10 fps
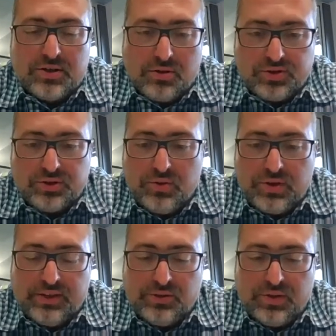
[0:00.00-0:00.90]
across the
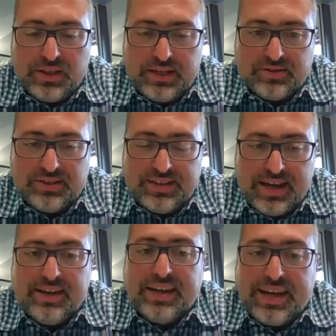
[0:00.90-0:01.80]
UK in
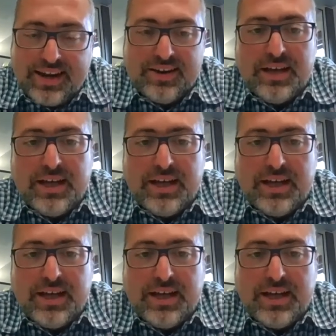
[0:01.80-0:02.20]
2010, again,